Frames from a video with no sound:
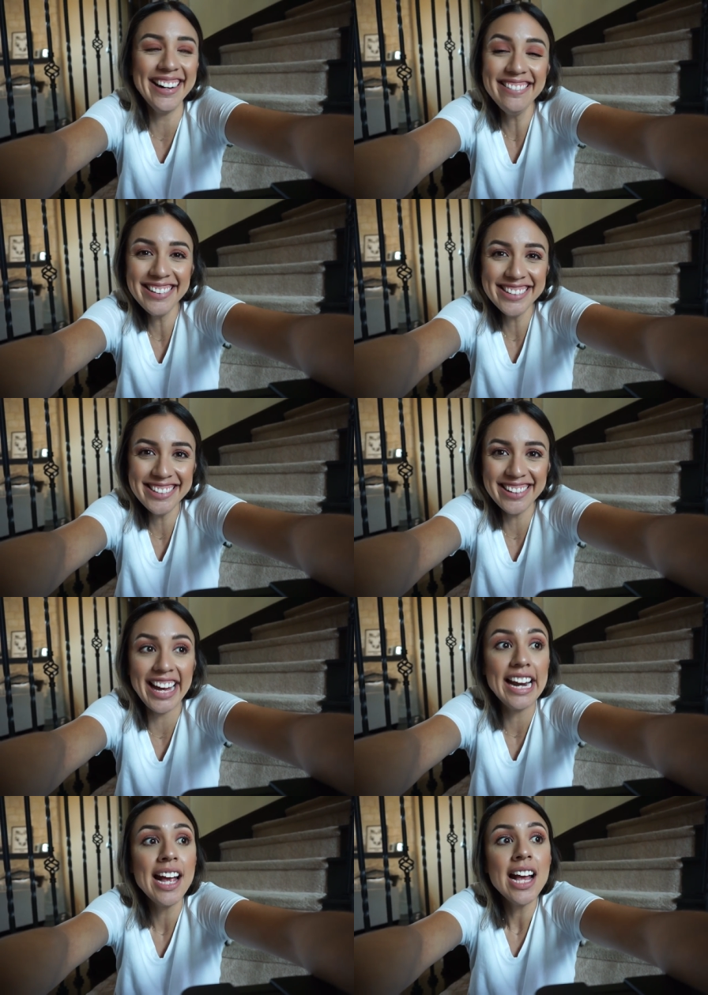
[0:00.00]
I don't know how to do
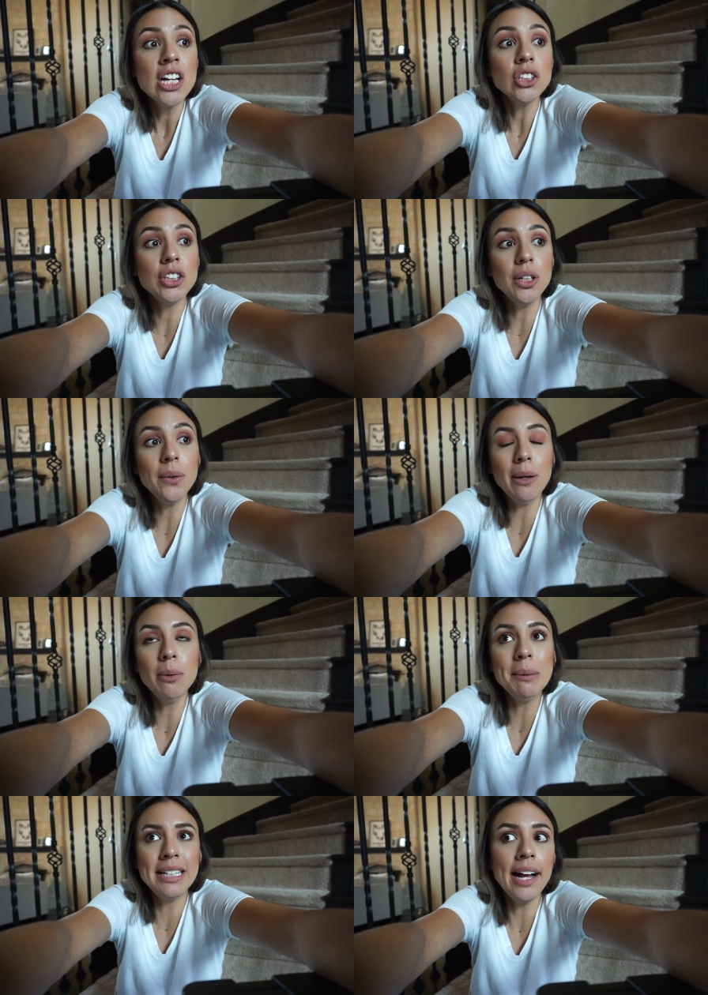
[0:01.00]
that. So it
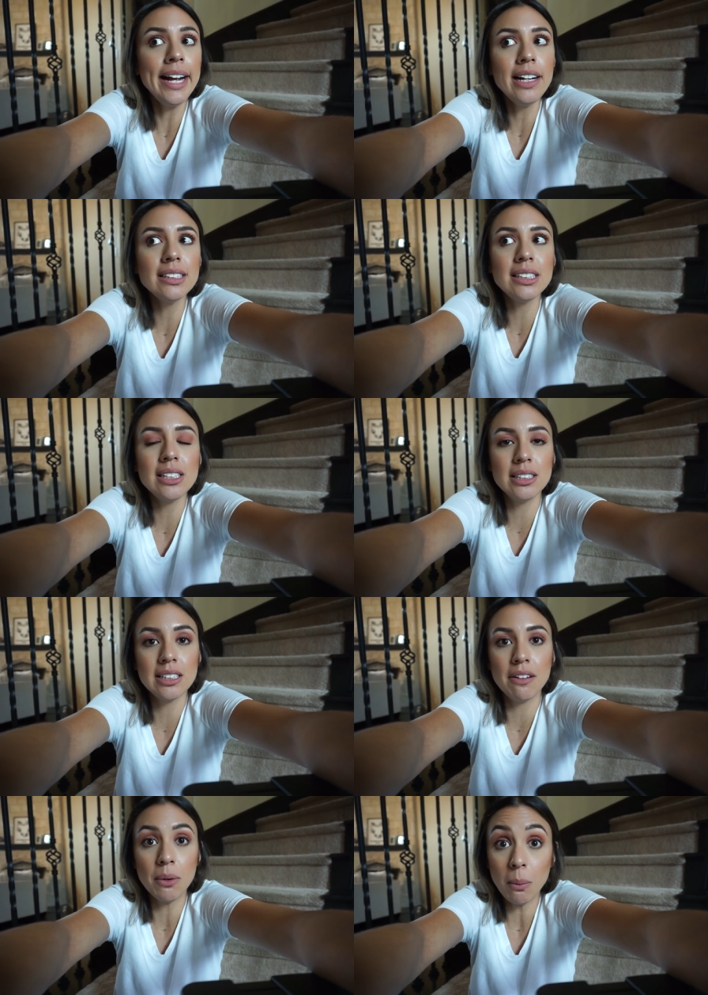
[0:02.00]
would be nice to
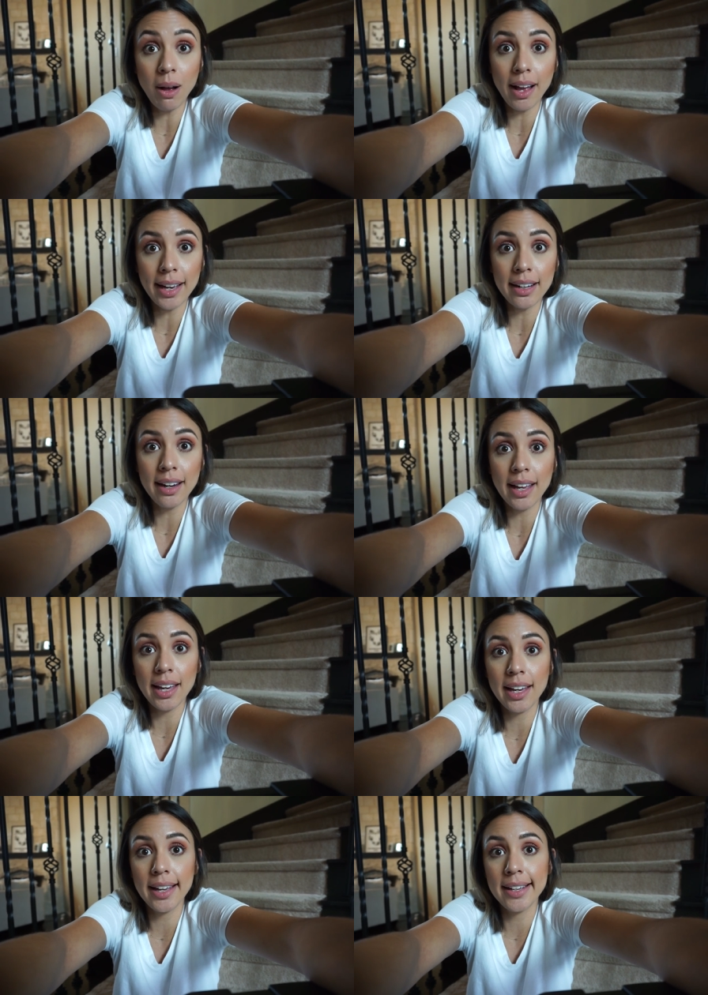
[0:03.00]
discover wine
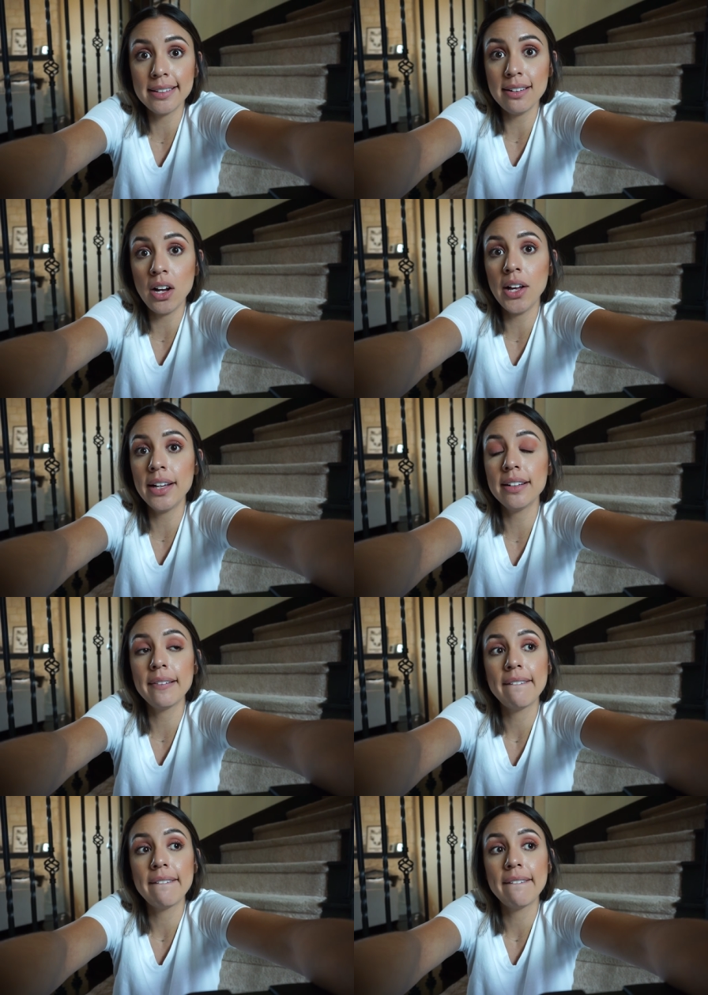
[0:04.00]
and not